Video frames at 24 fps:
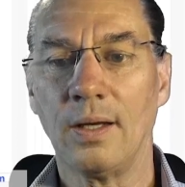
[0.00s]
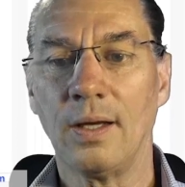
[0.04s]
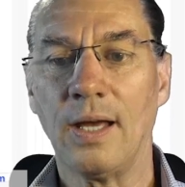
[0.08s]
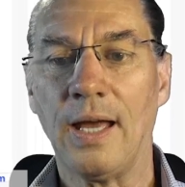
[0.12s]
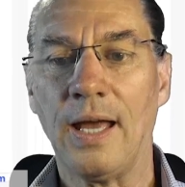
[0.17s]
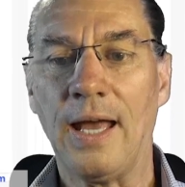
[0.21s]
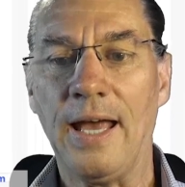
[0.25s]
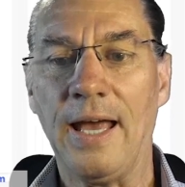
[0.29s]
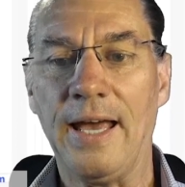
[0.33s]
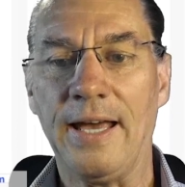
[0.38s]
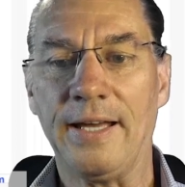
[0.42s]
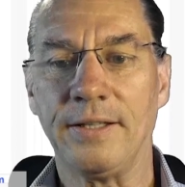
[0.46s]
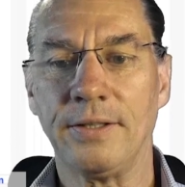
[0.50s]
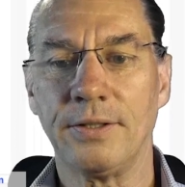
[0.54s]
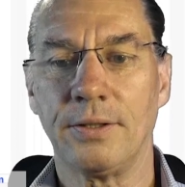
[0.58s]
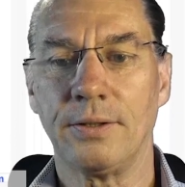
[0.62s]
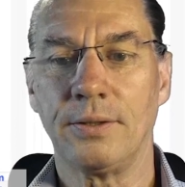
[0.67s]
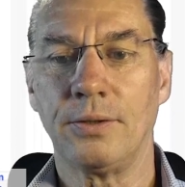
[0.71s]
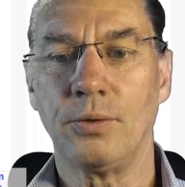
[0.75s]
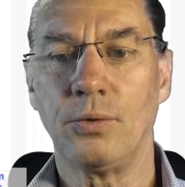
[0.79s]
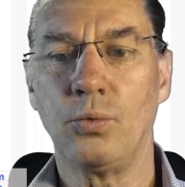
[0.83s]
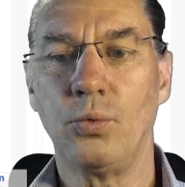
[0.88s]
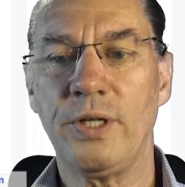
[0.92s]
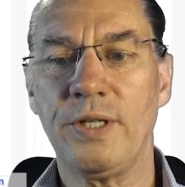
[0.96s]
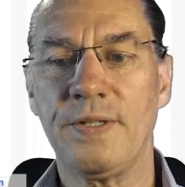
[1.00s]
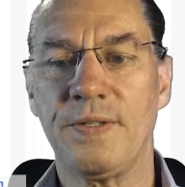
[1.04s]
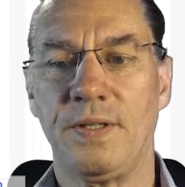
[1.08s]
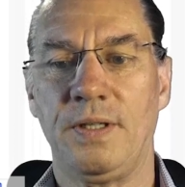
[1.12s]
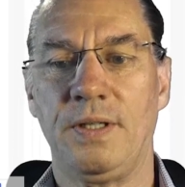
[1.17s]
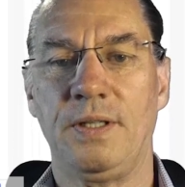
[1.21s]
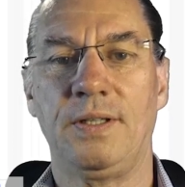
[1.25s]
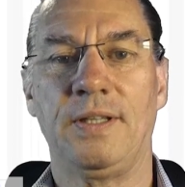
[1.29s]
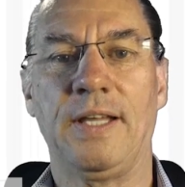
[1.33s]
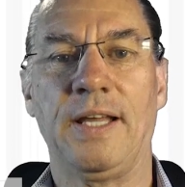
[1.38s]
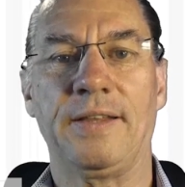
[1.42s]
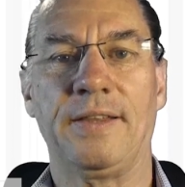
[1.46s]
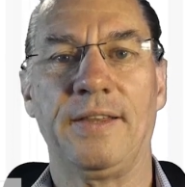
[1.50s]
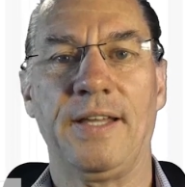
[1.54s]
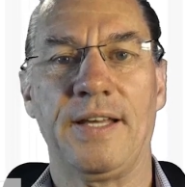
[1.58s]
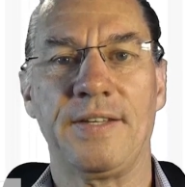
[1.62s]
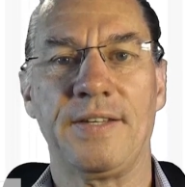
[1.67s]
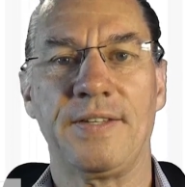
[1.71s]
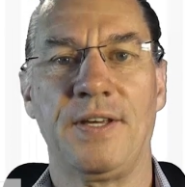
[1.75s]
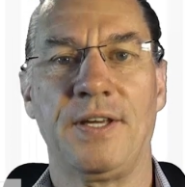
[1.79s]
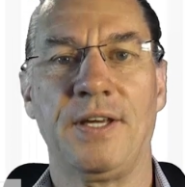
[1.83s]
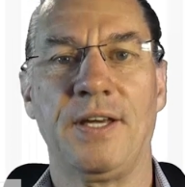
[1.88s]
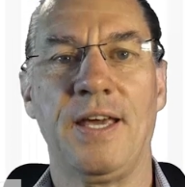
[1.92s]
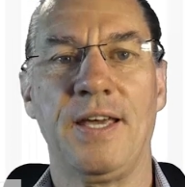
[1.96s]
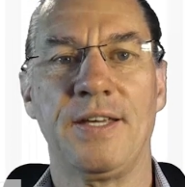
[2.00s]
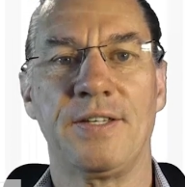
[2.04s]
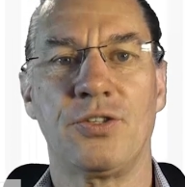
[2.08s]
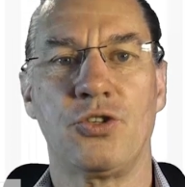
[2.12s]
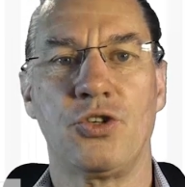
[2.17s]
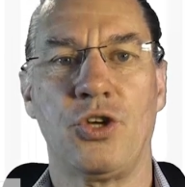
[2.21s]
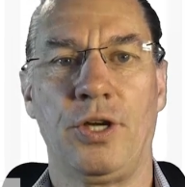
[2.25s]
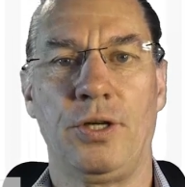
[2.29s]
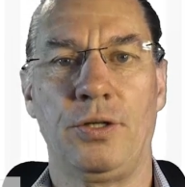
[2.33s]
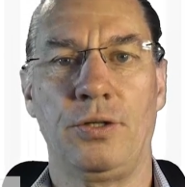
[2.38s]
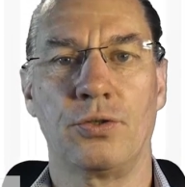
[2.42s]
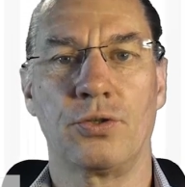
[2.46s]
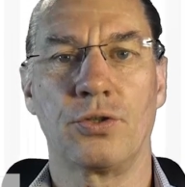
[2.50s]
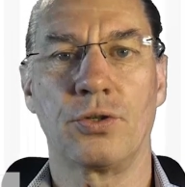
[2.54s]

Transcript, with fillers: And we see that nothing has changed